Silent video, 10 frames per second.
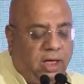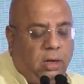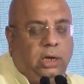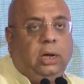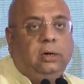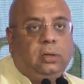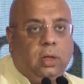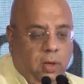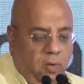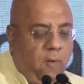leaders
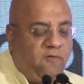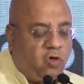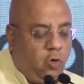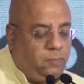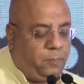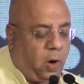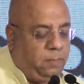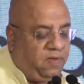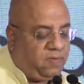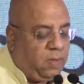who have shown
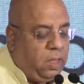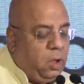promise,